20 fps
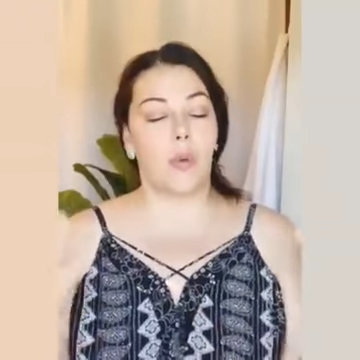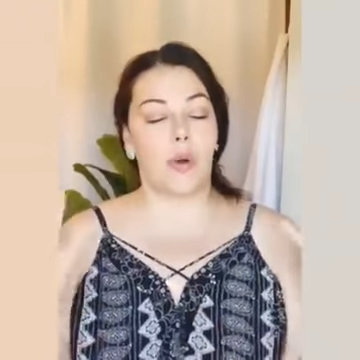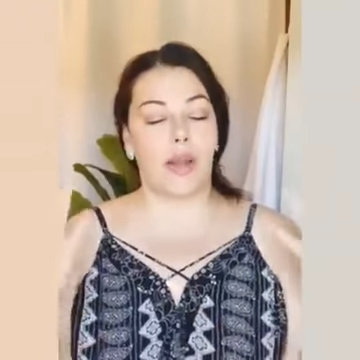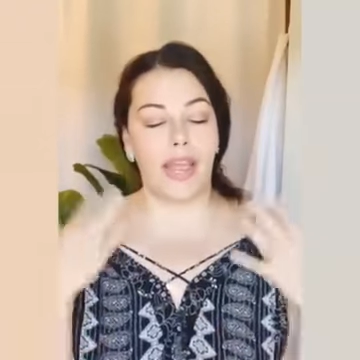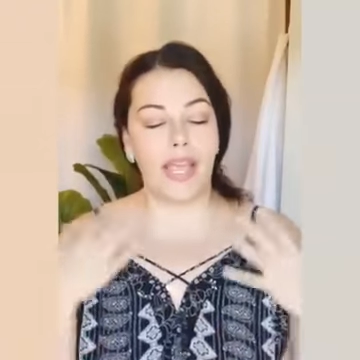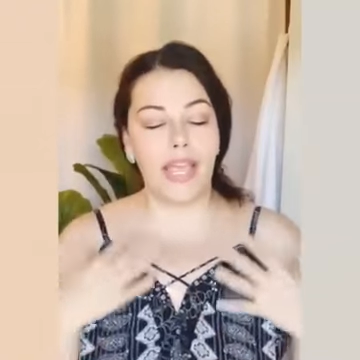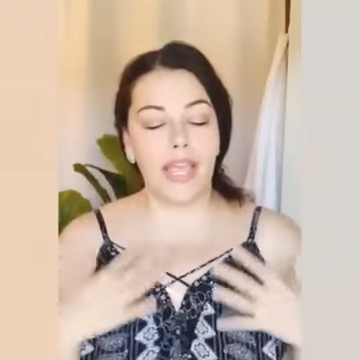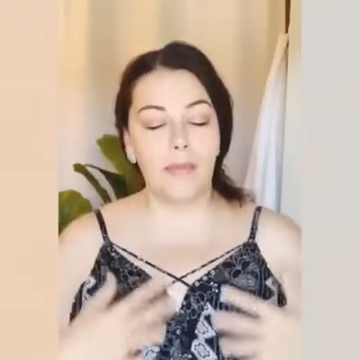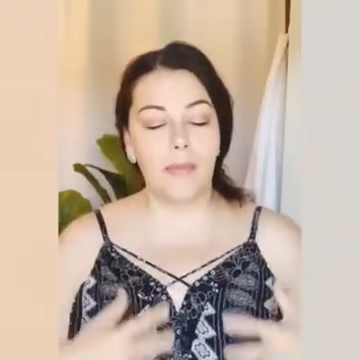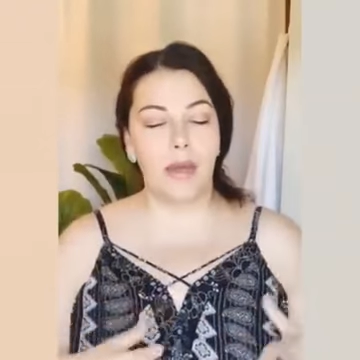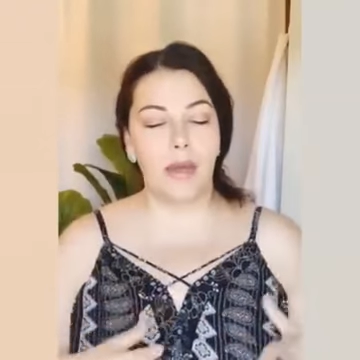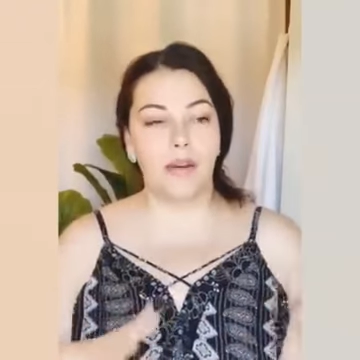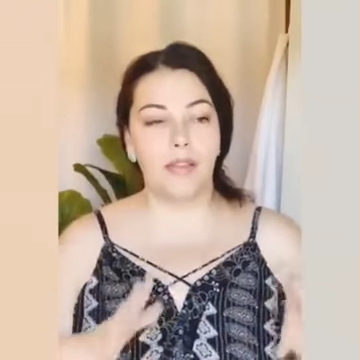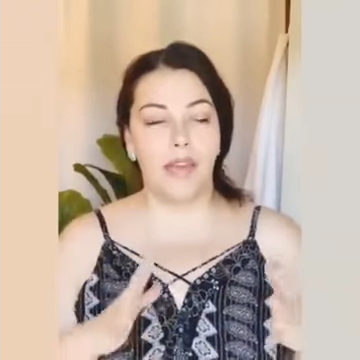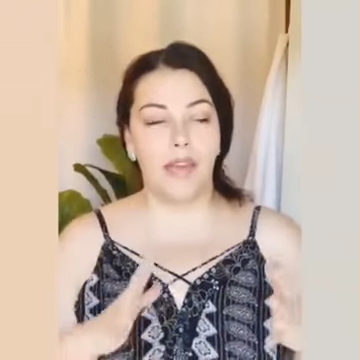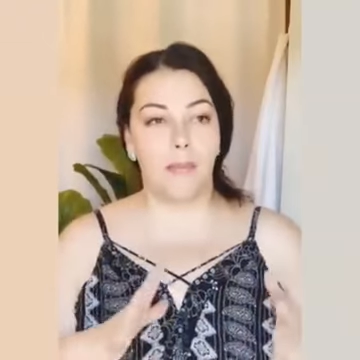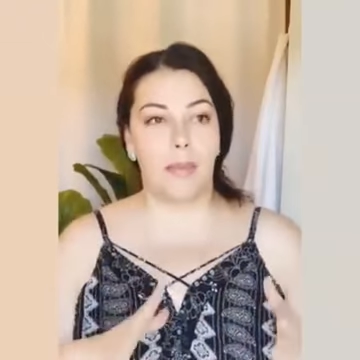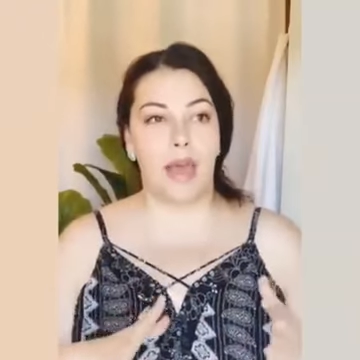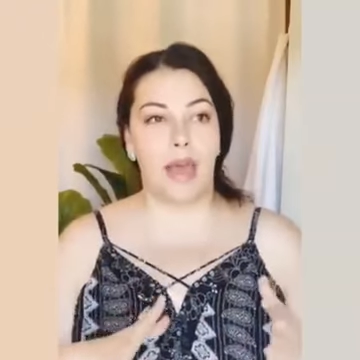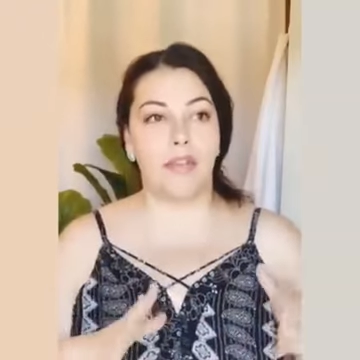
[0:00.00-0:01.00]
When I came out of
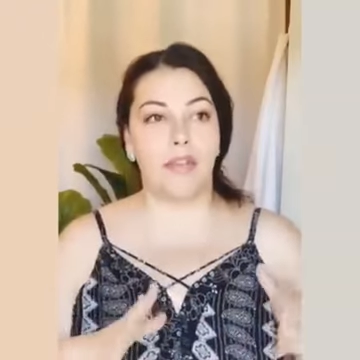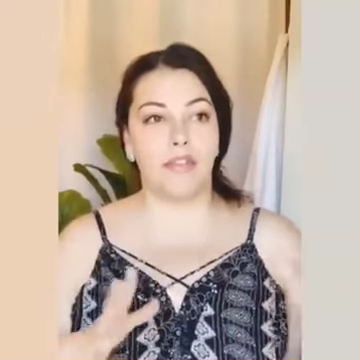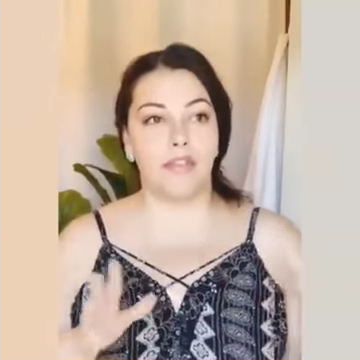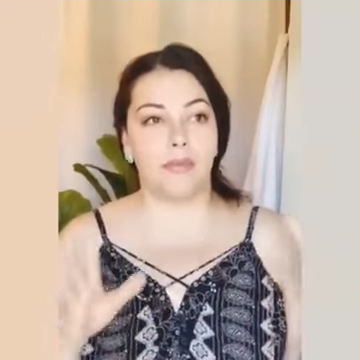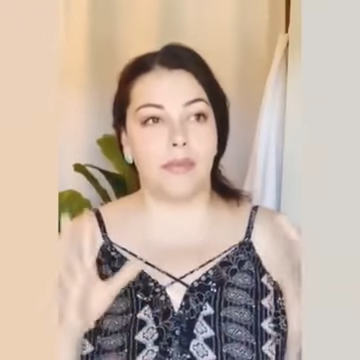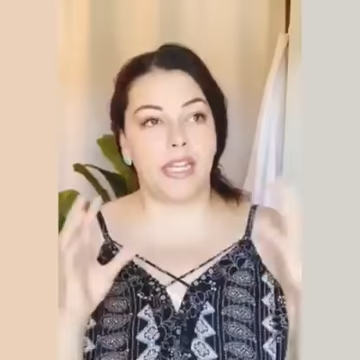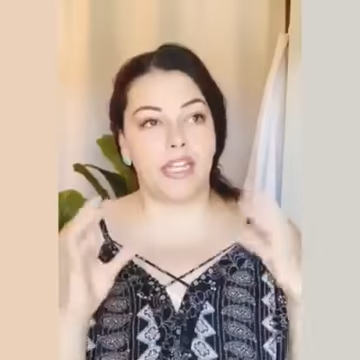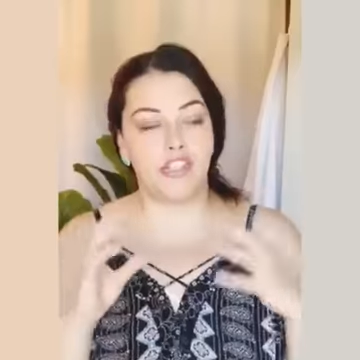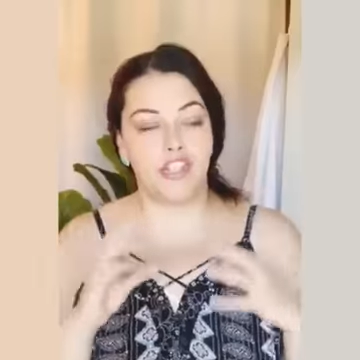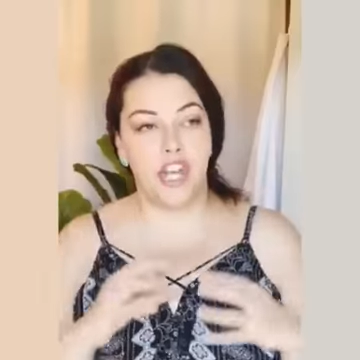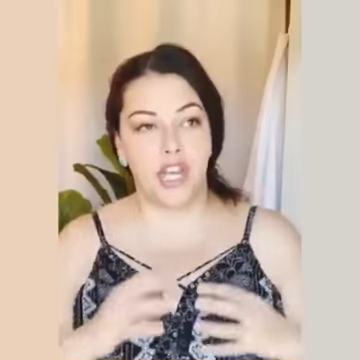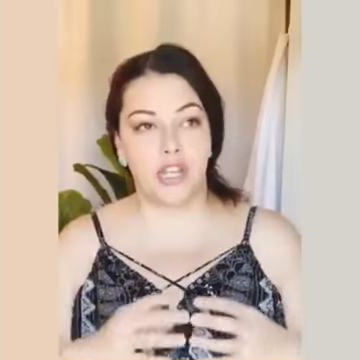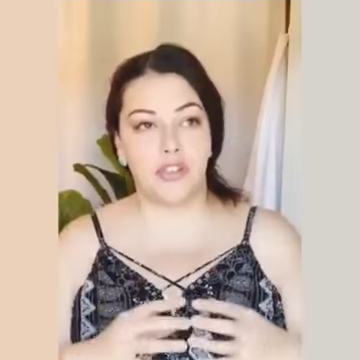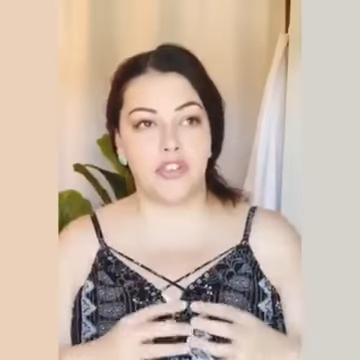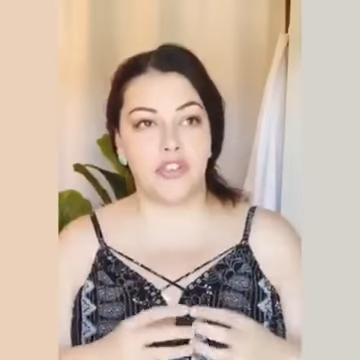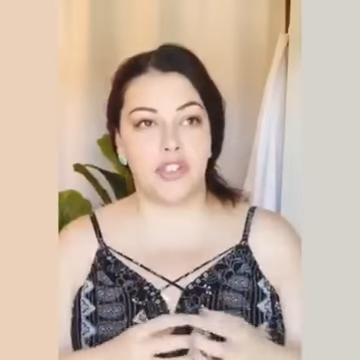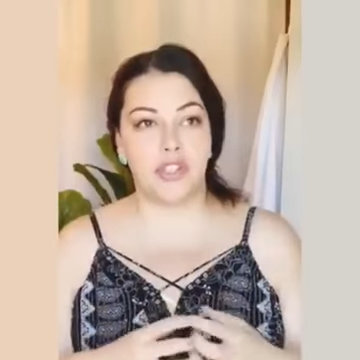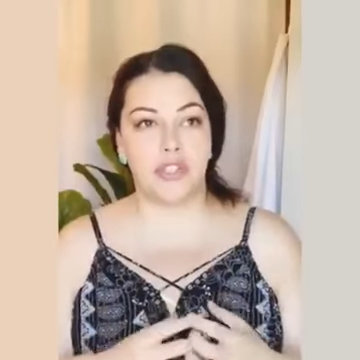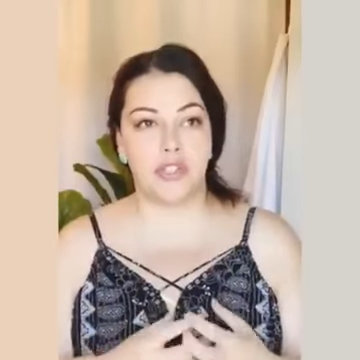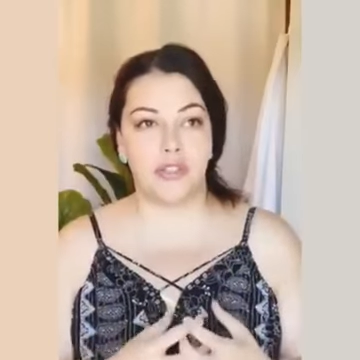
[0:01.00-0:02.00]
that bathroom and I
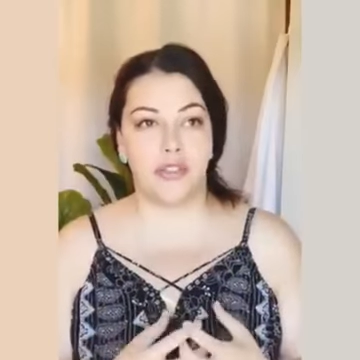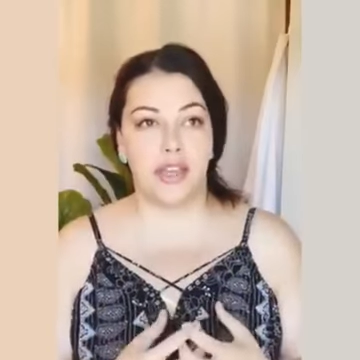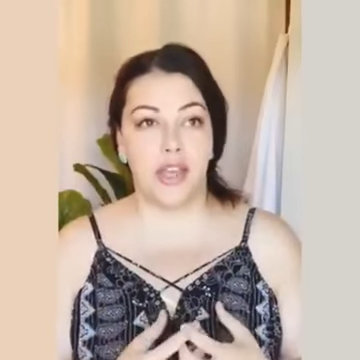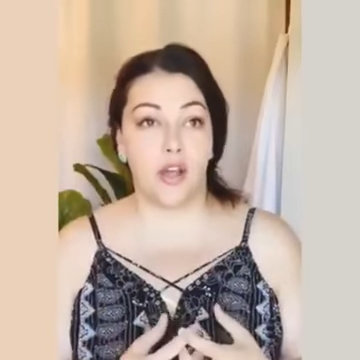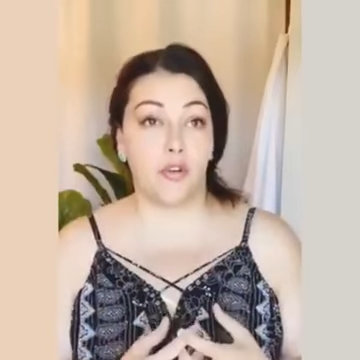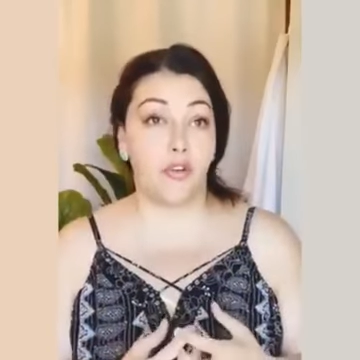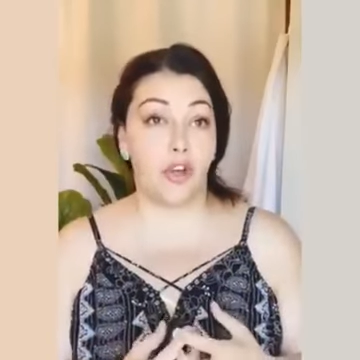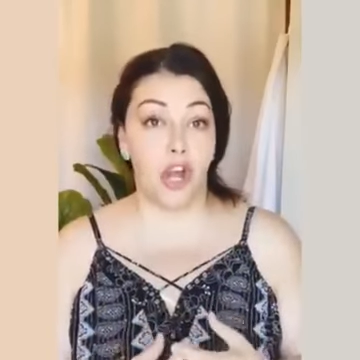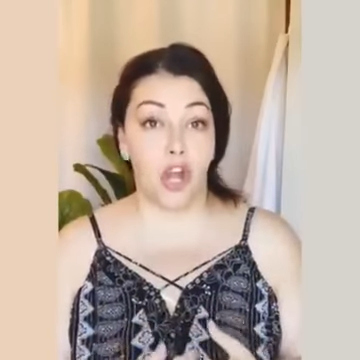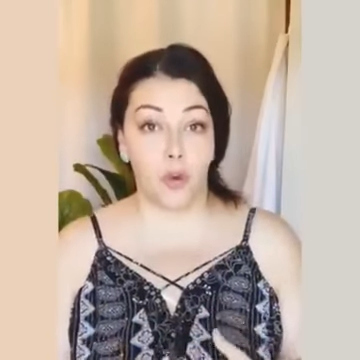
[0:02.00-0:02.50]
changed into the gown,